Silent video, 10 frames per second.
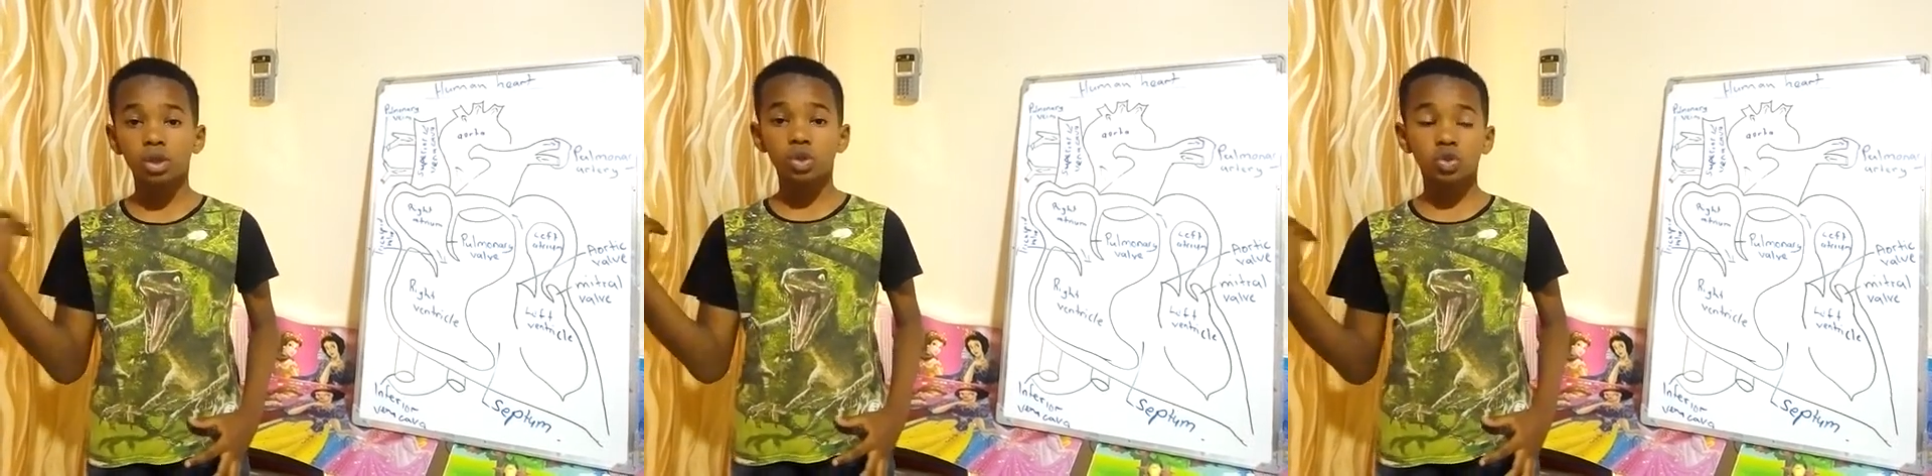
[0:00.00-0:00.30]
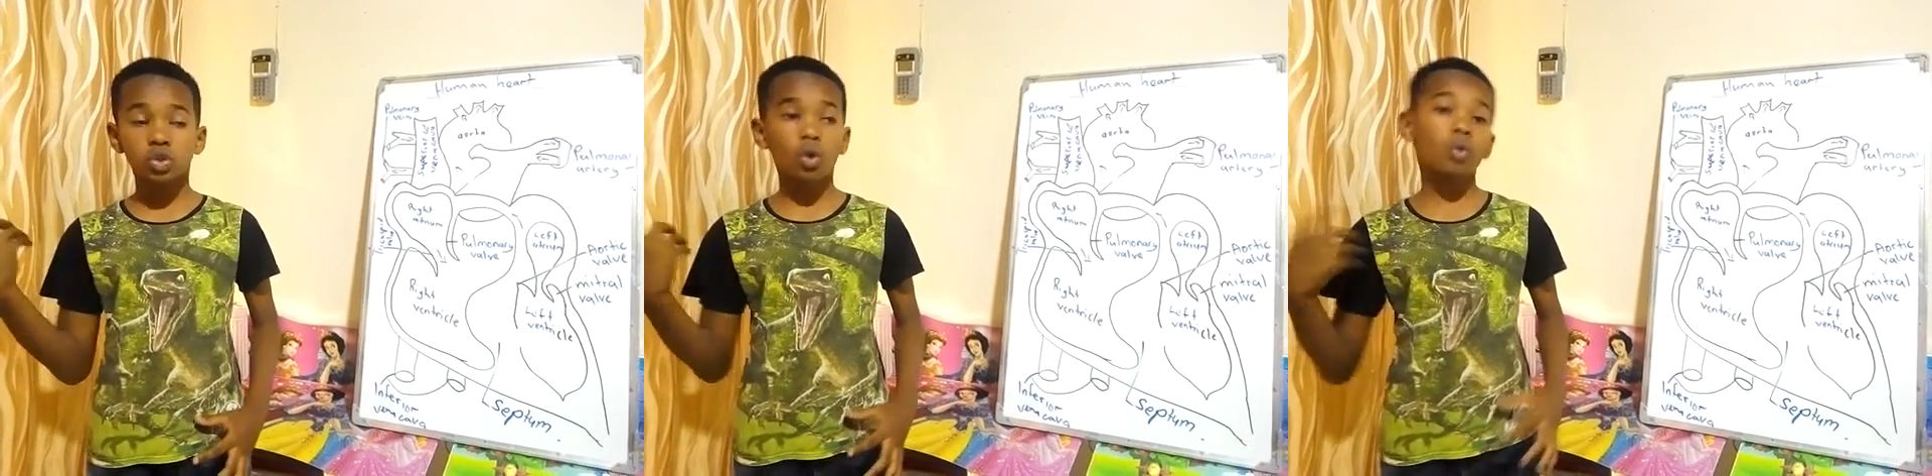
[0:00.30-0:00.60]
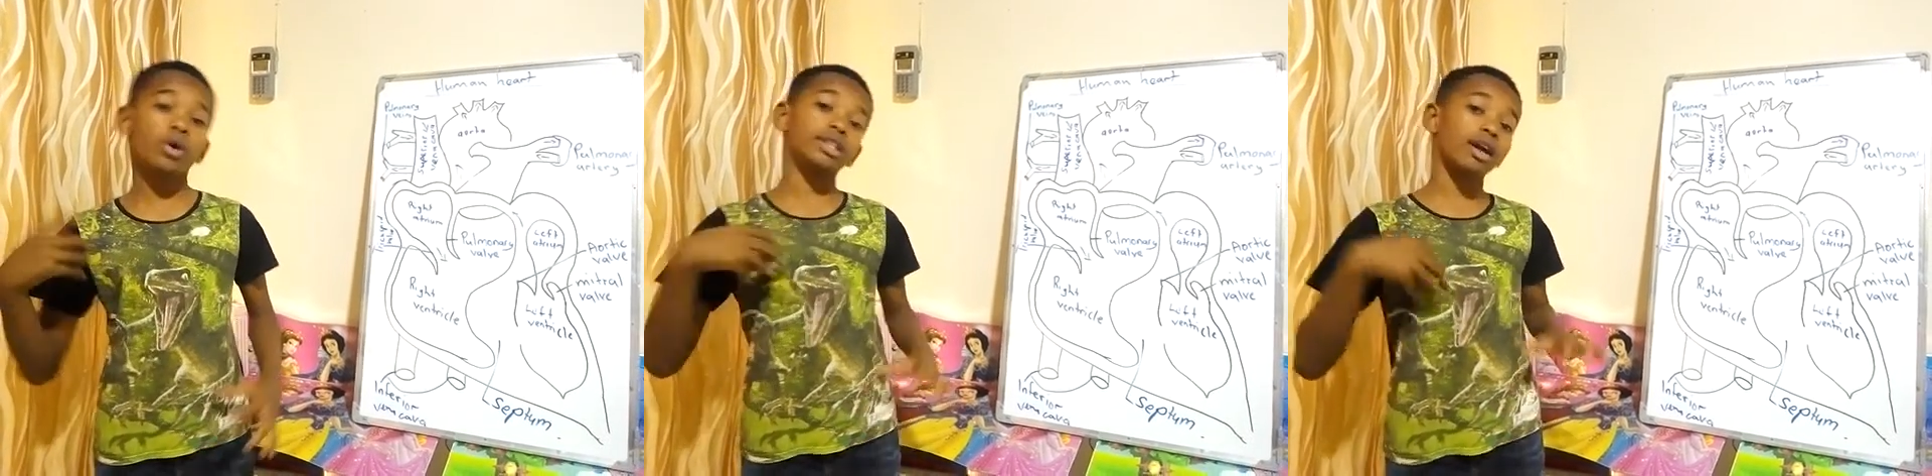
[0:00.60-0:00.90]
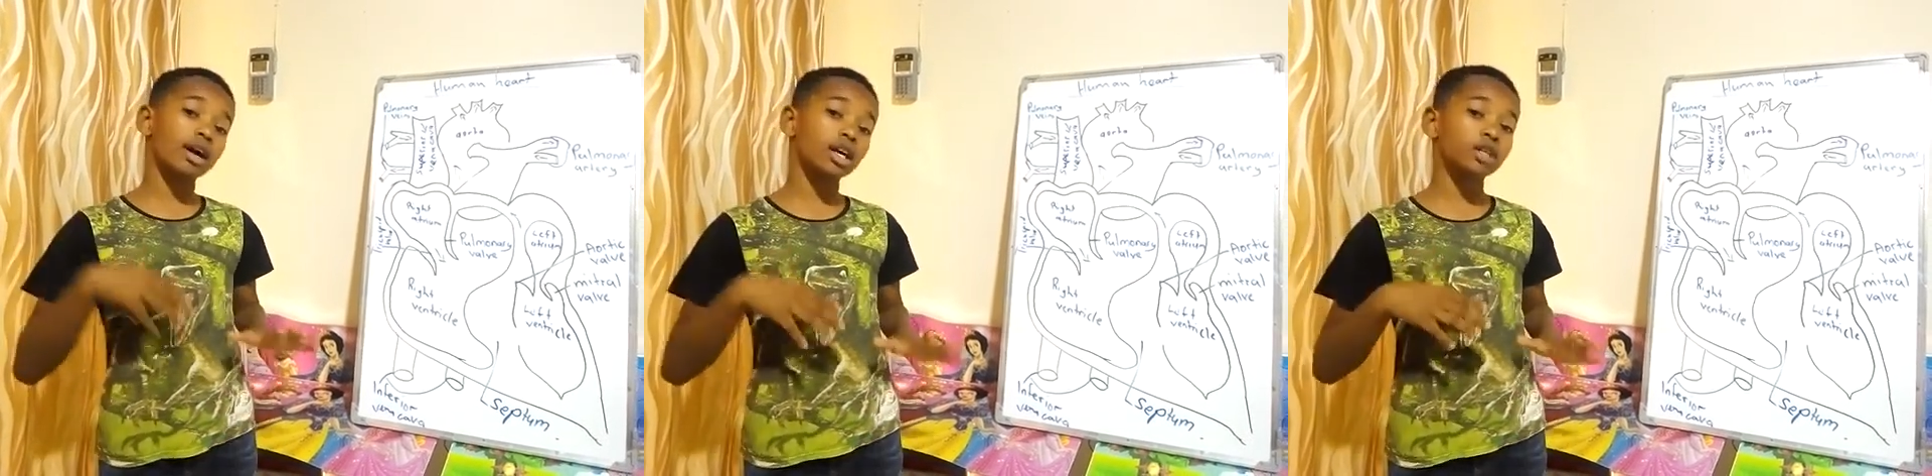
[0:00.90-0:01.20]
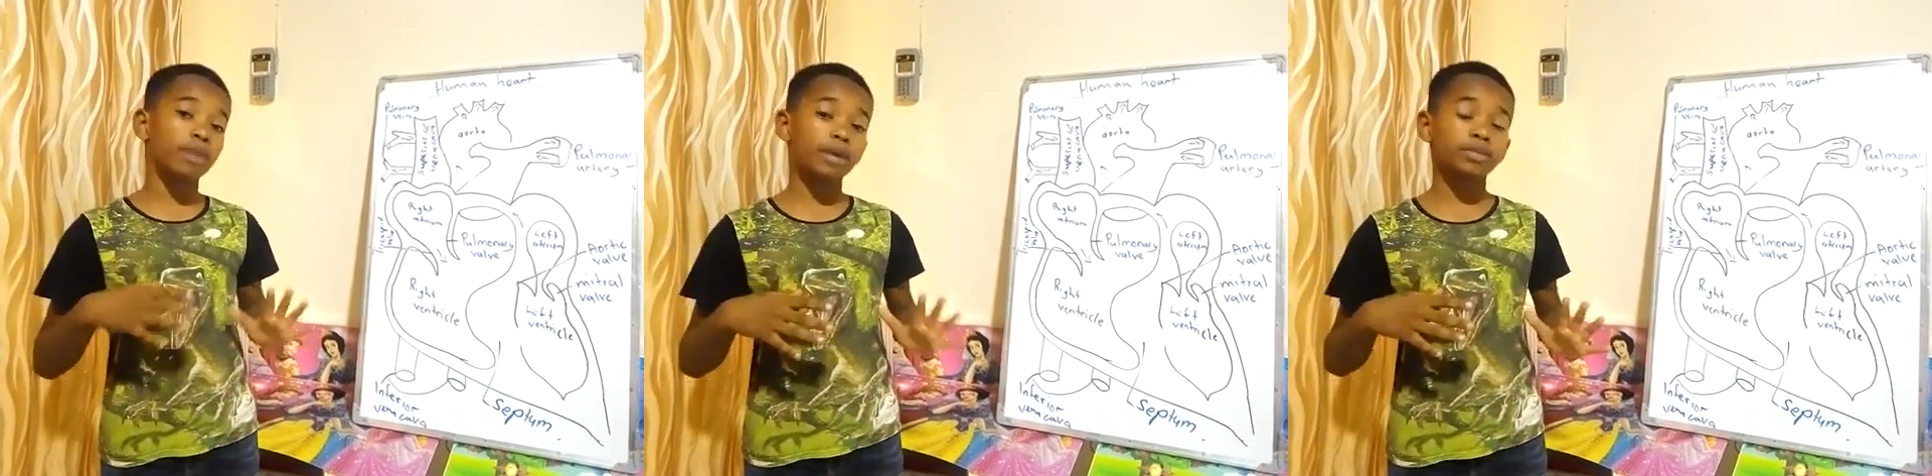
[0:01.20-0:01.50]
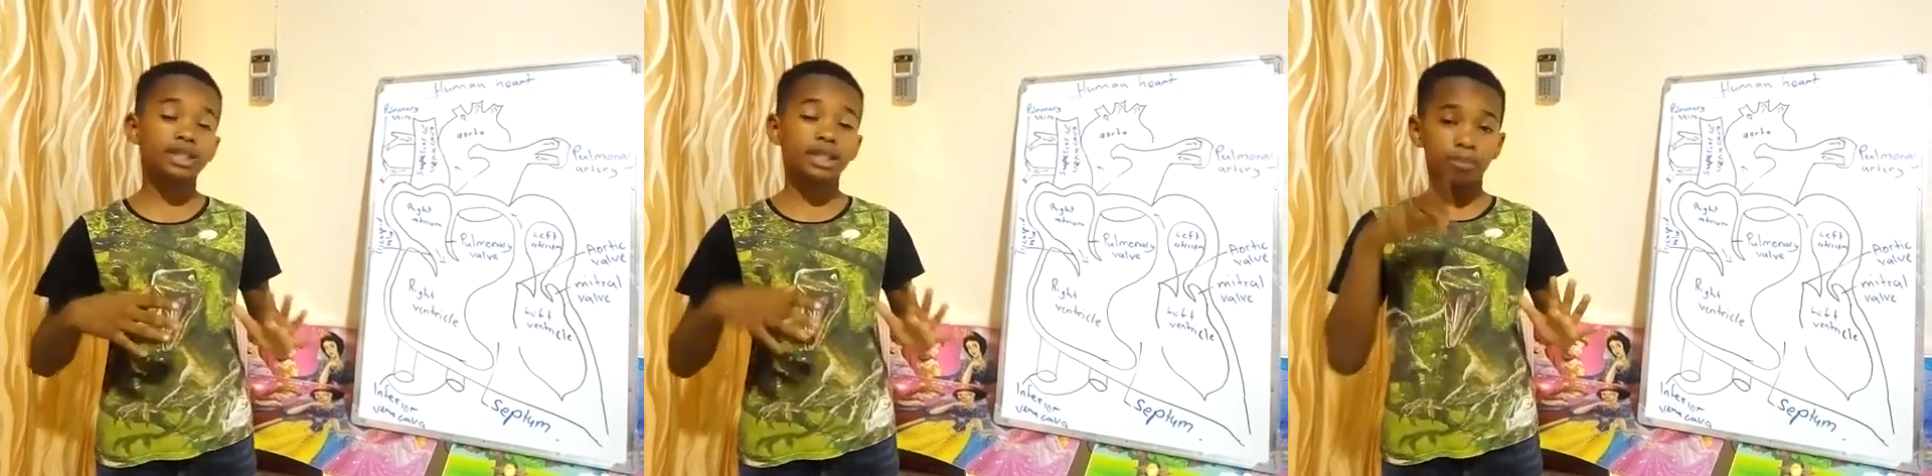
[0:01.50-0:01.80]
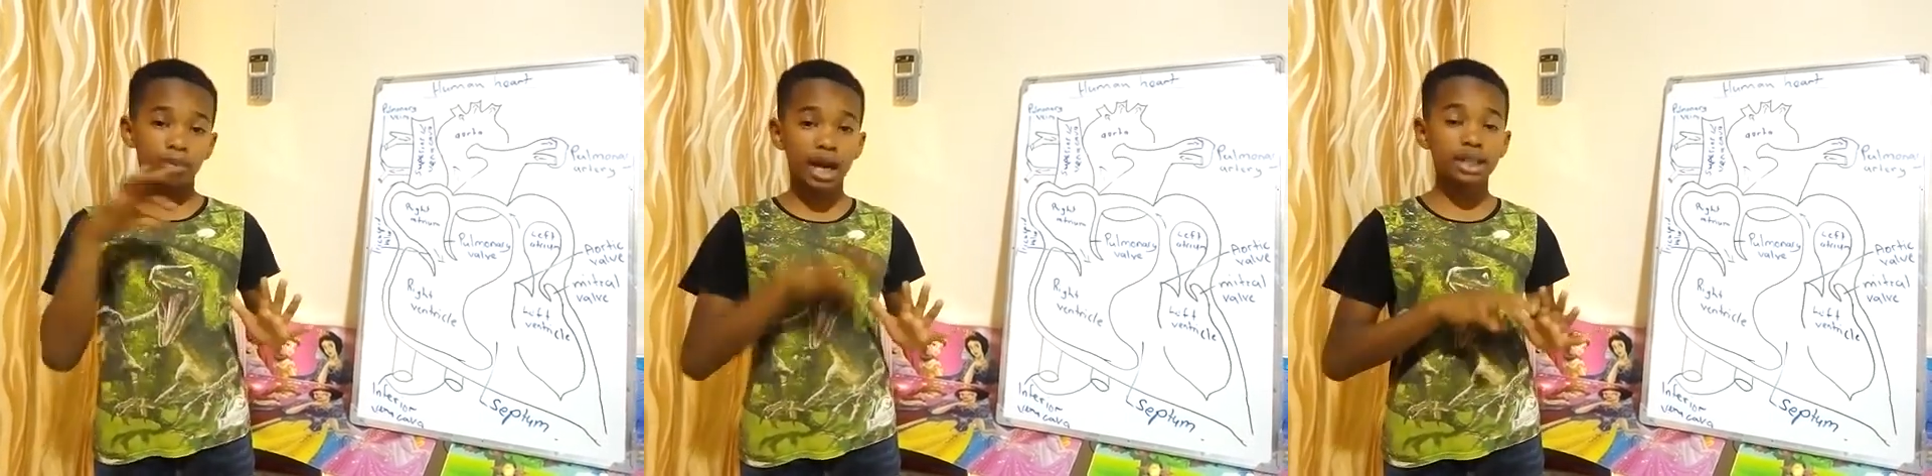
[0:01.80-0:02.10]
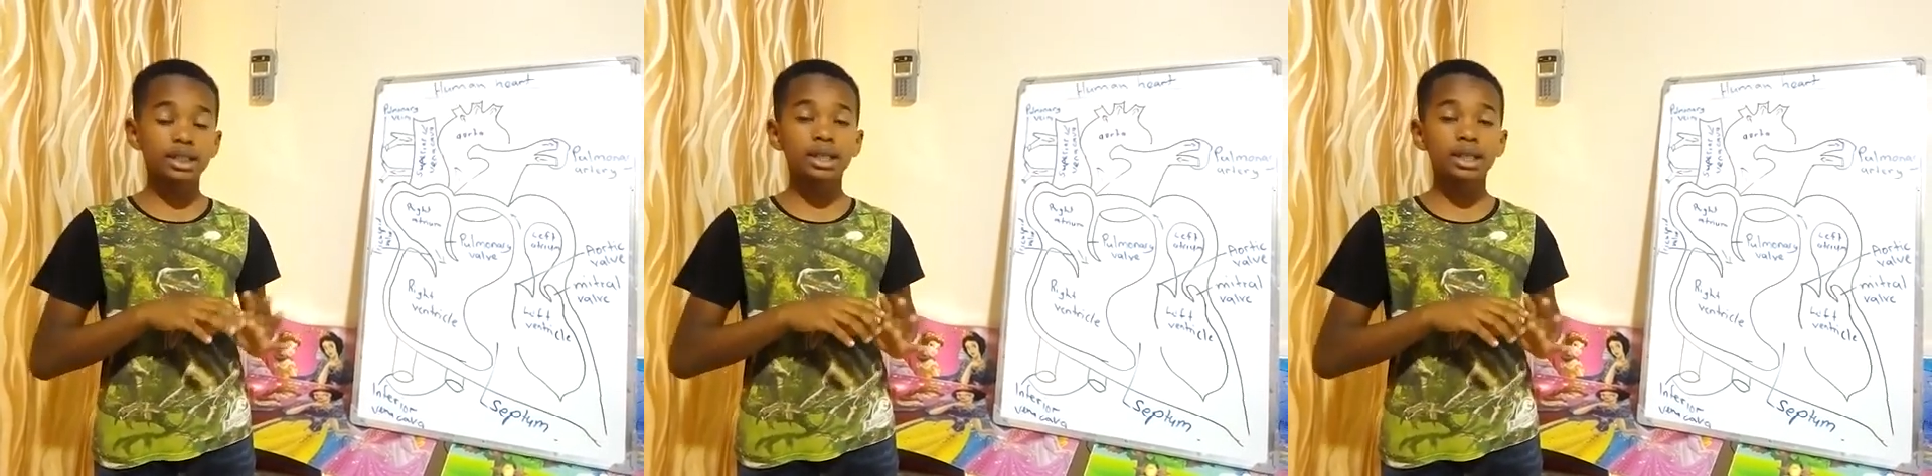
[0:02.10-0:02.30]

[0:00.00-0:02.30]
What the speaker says: So when the heart pumps the blood